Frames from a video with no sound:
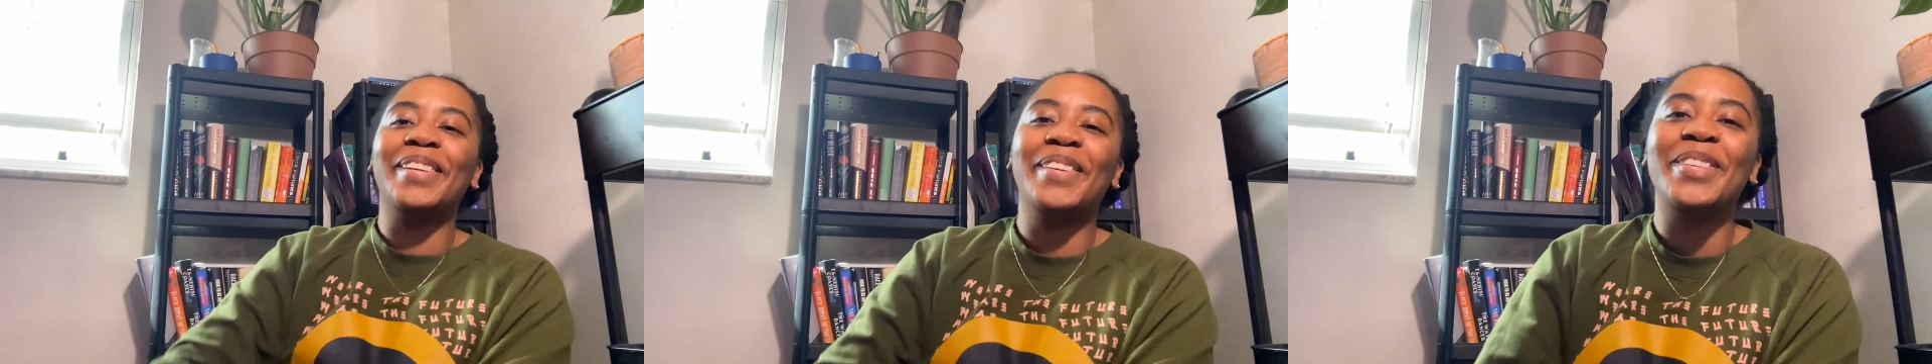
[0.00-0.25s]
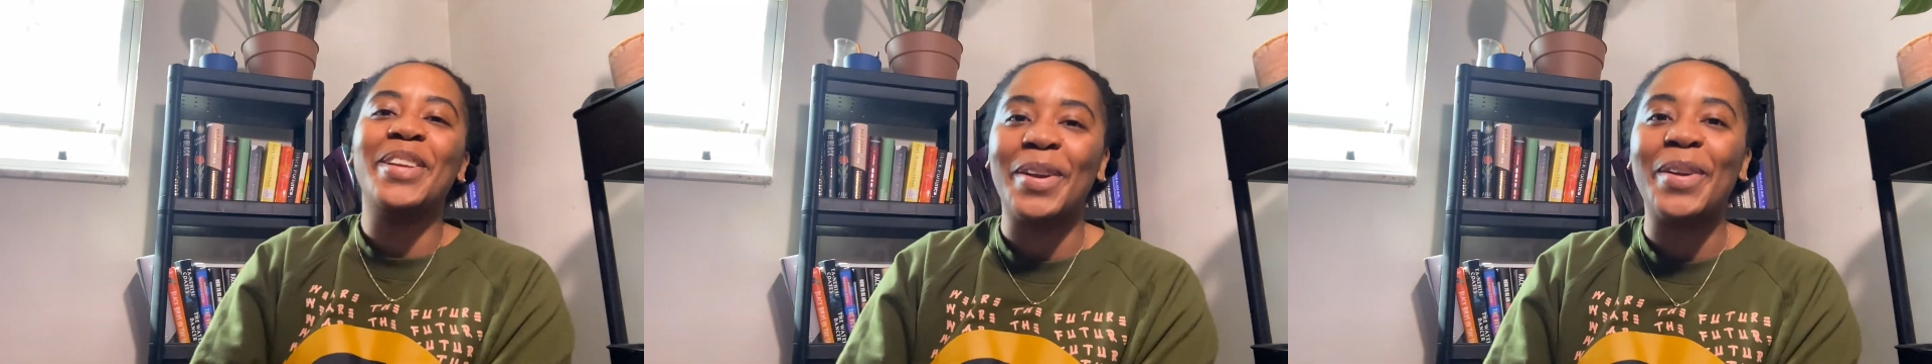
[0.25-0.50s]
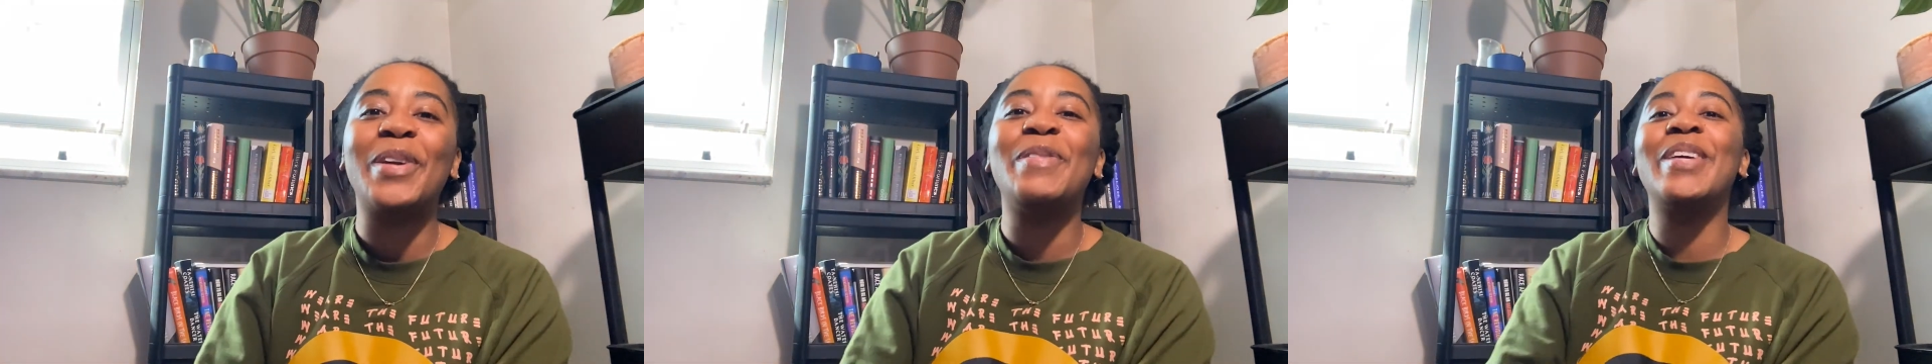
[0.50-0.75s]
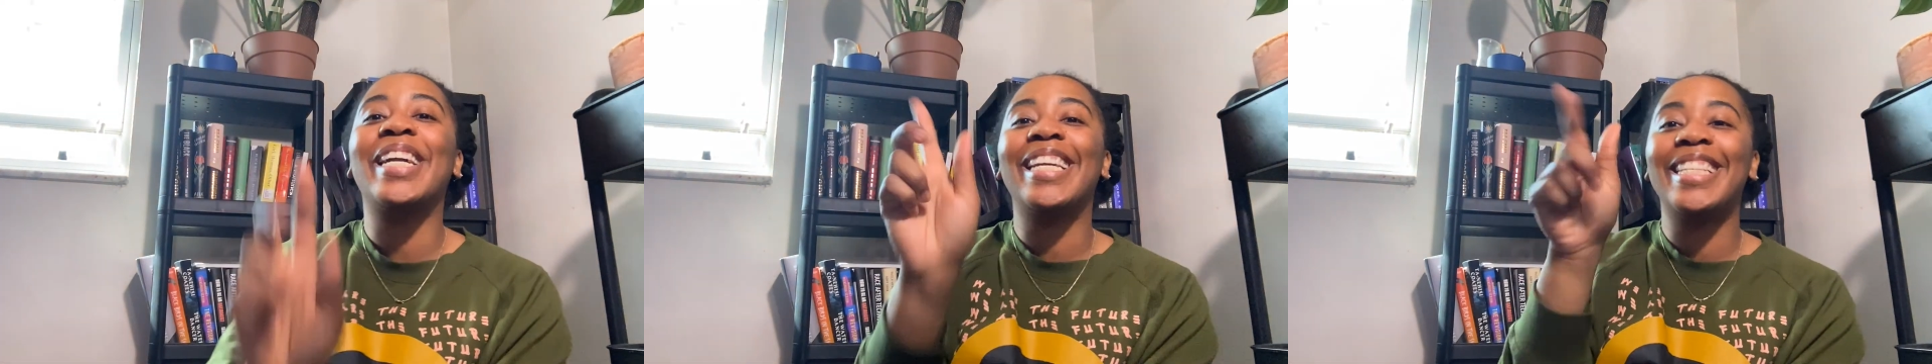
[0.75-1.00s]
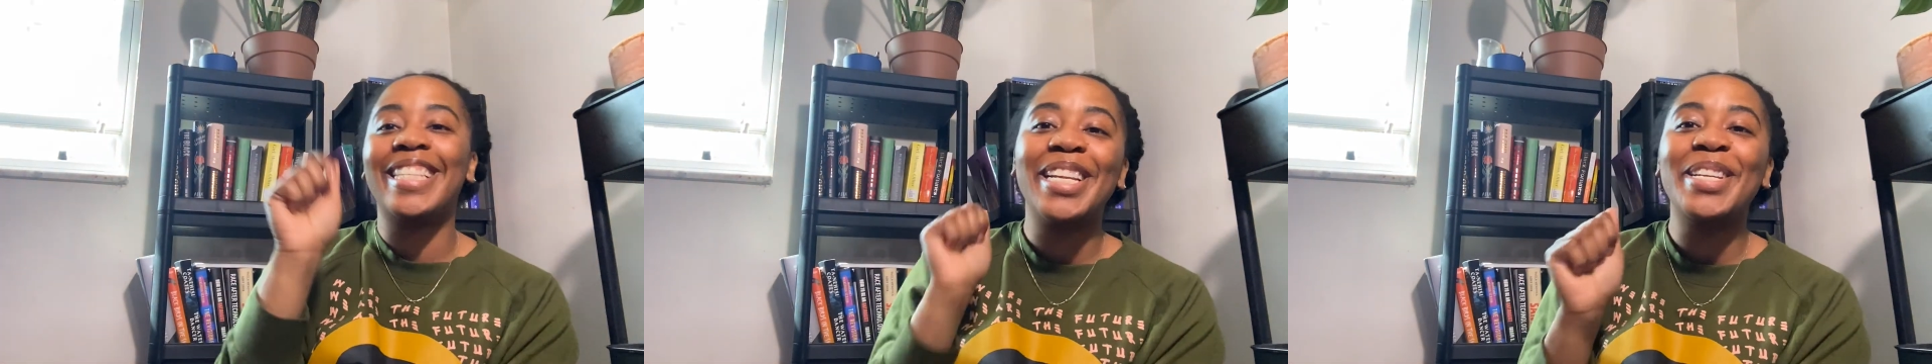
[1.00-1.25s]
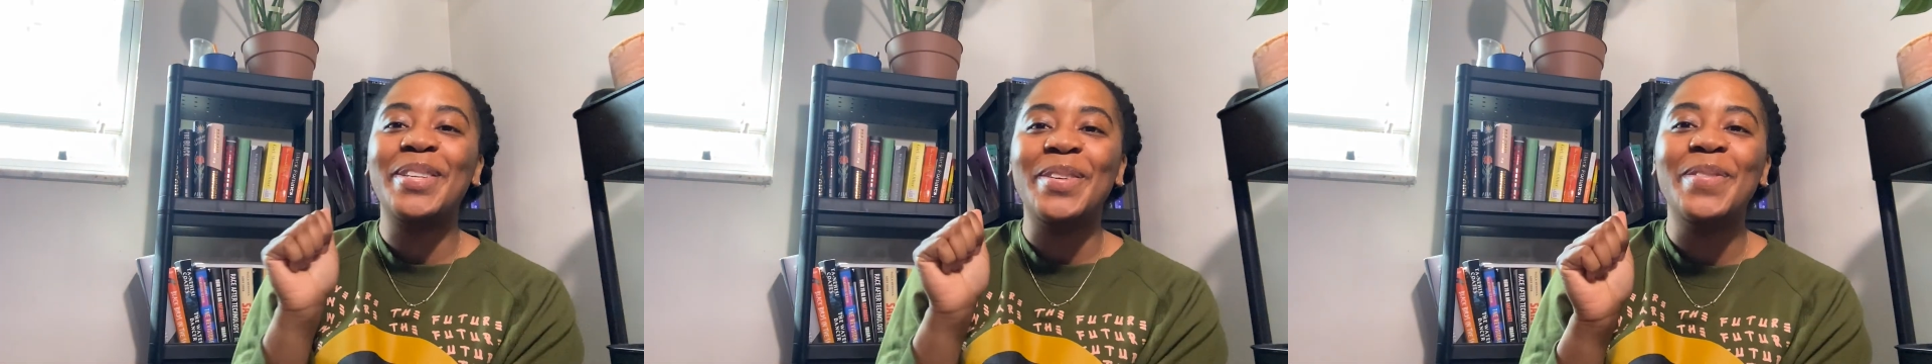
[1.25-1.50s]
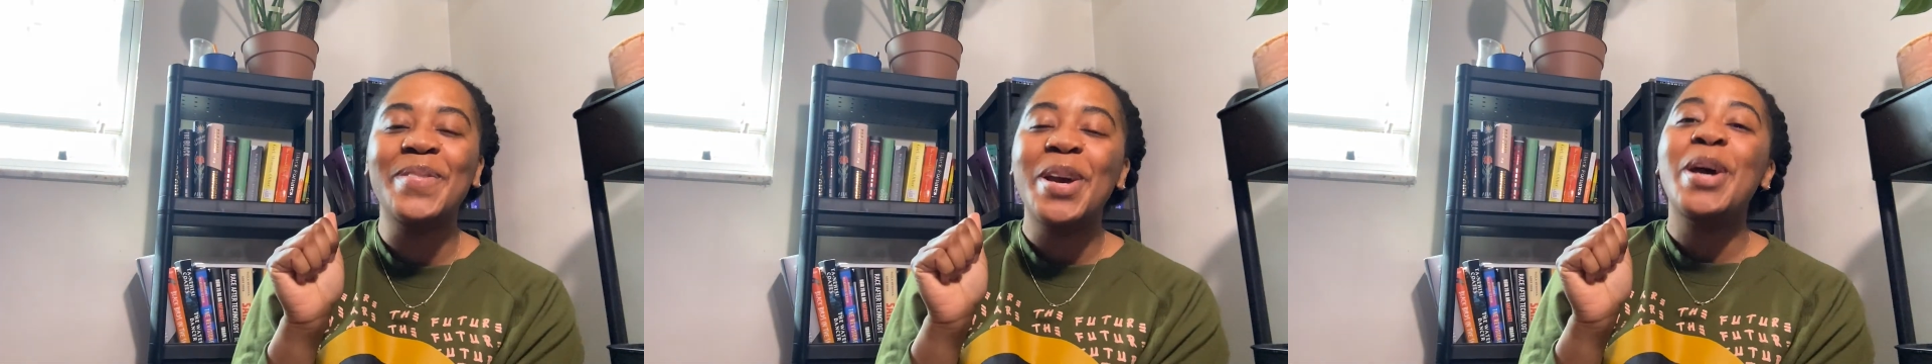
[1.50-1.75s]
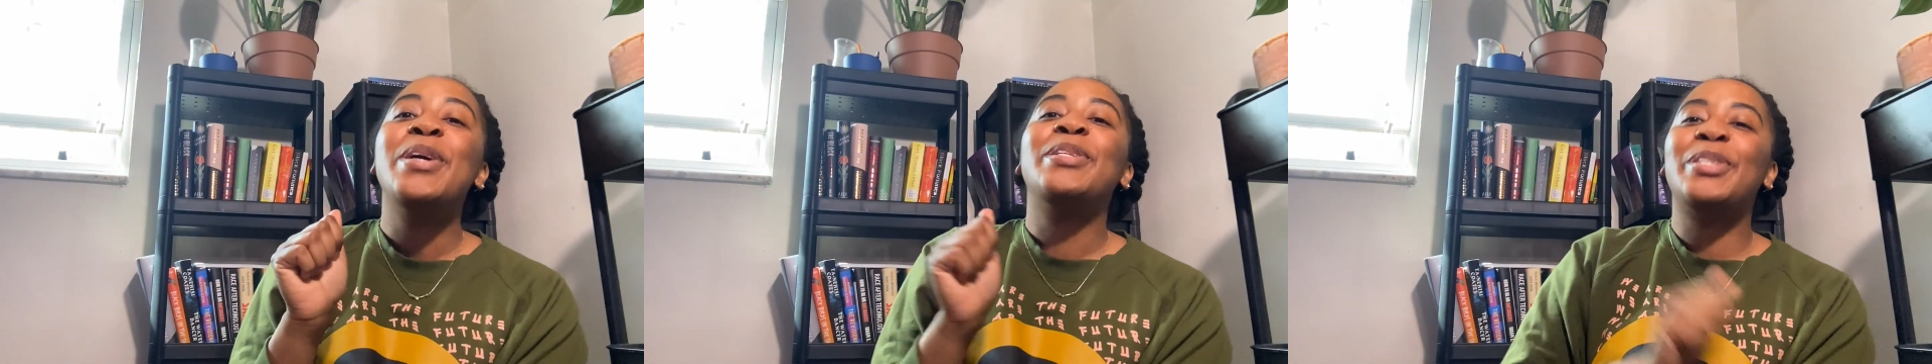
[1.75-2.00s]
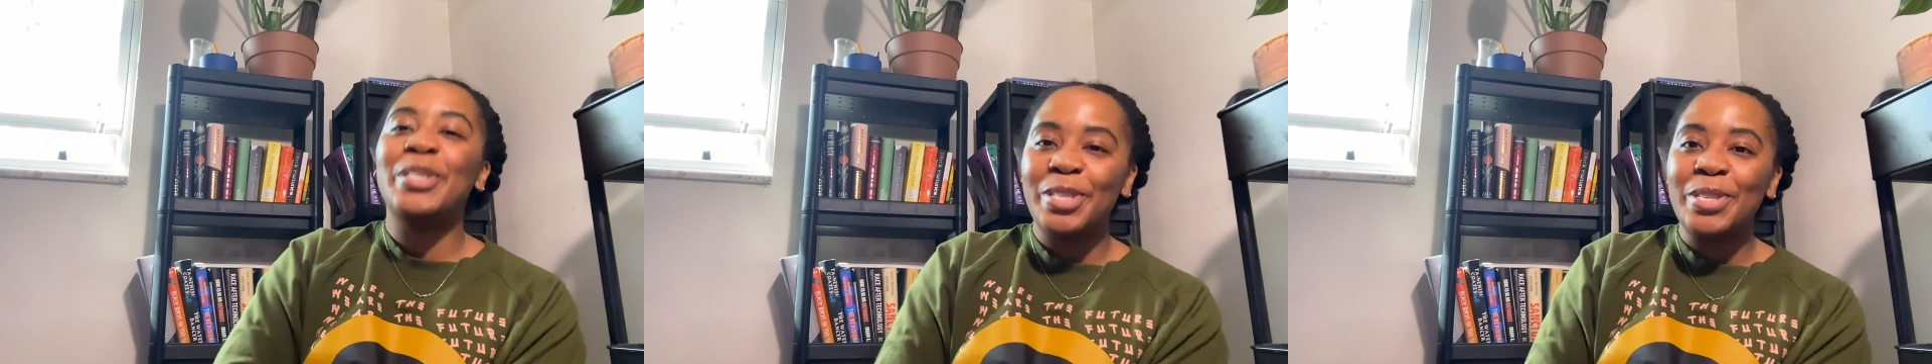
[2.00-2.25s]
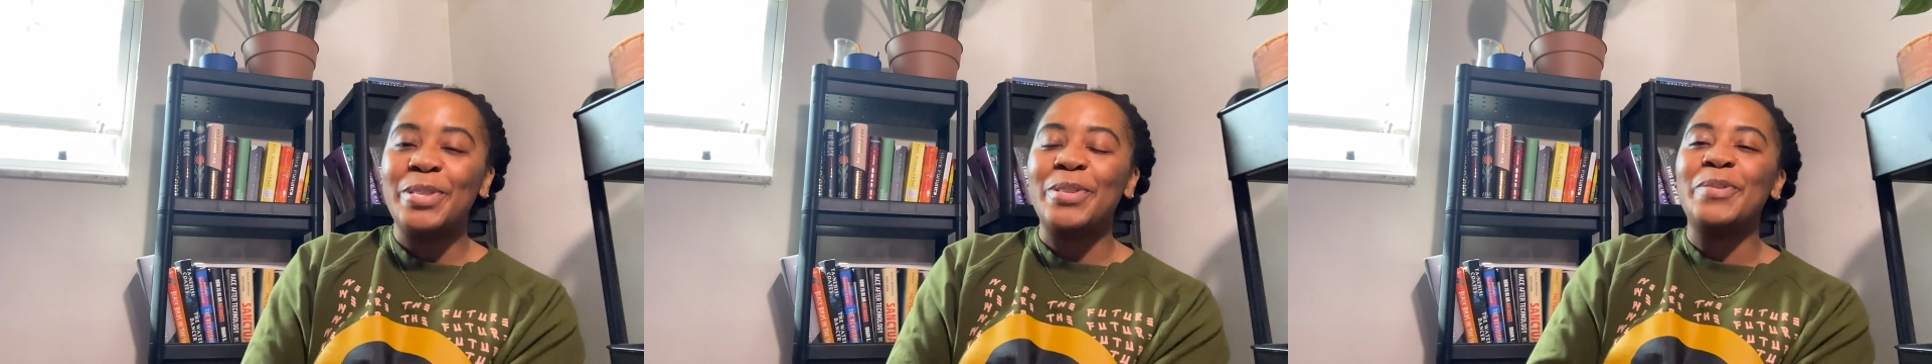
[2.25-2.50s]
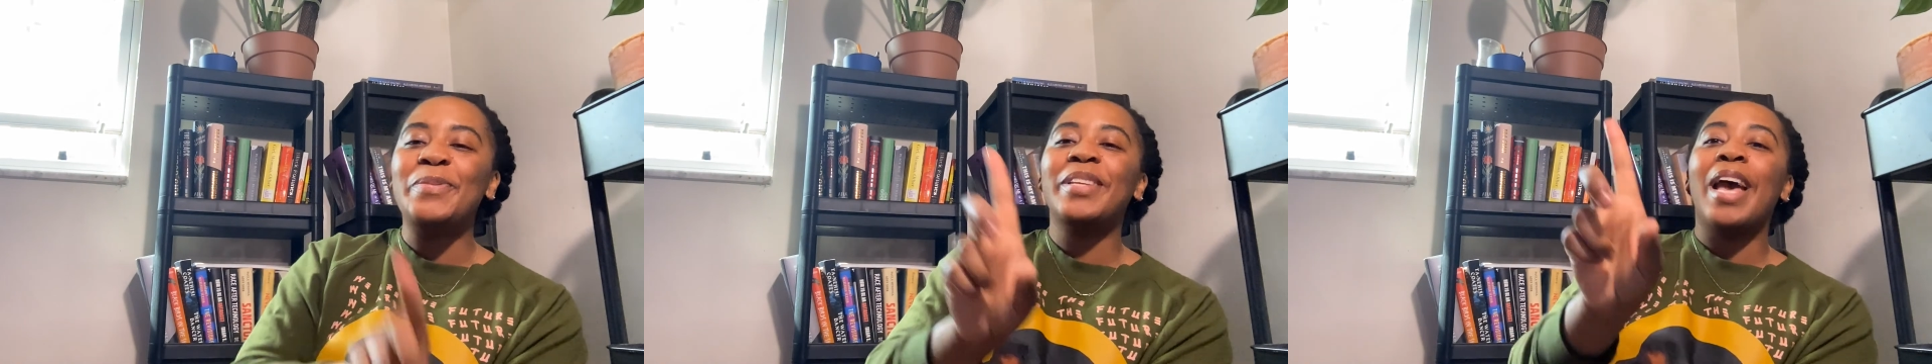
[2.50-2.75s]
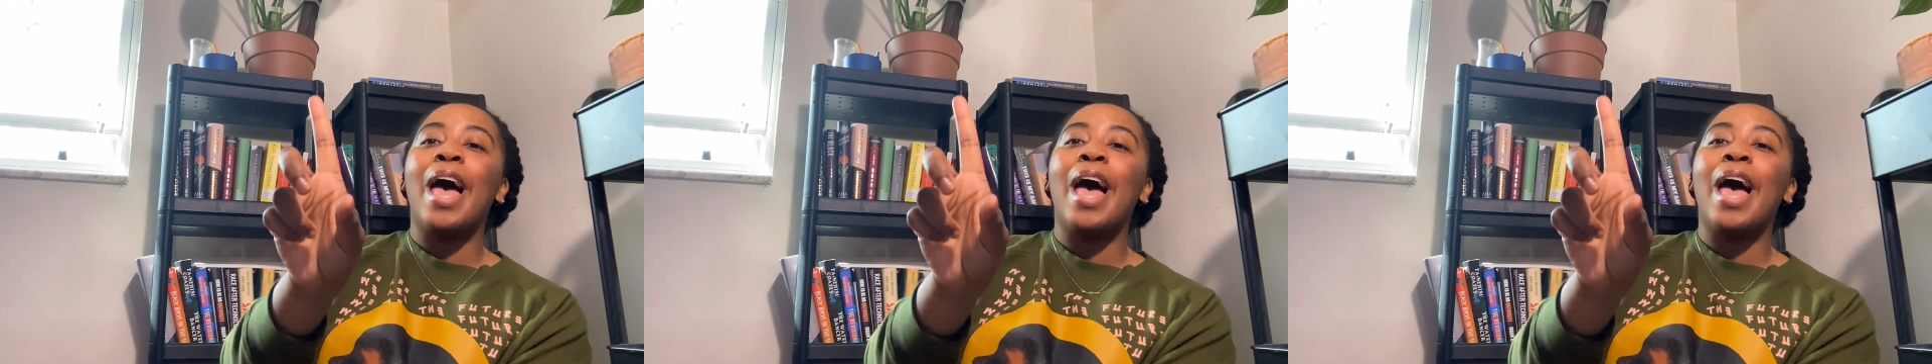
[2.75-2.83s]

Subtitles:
Your girl will continue to use